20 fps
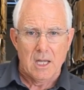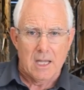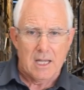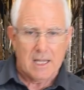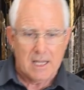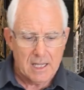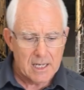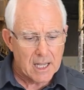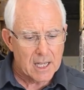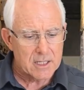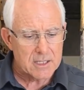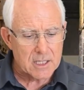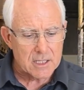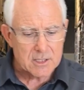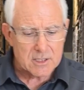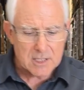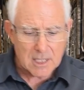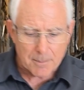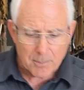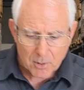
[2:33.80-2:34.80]
It has a
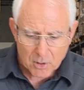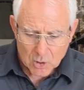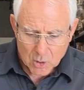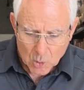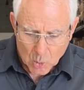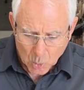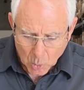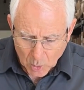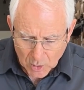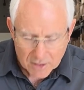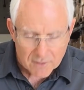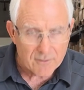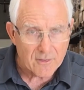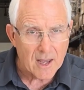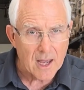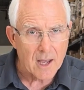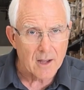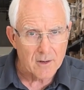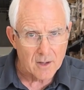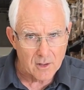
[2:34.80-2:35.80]
separate cooling
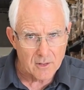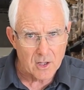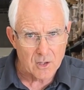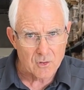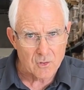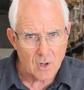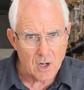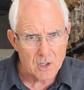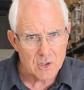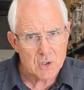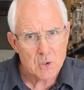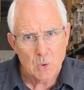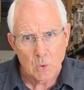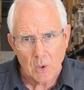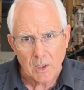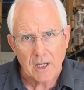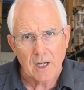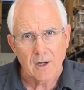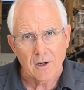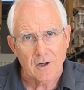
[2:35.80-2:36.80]
fan that draws cool
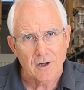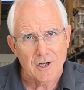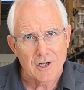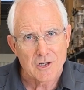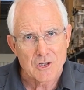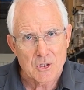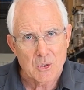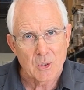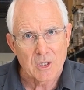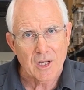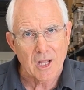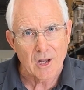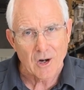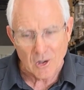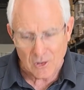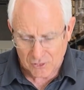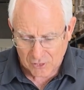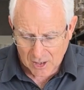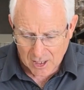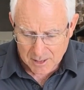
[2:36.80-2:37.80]
air into it at all
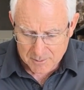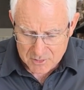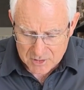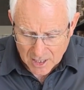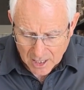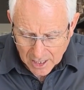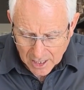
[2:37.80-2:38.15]
times.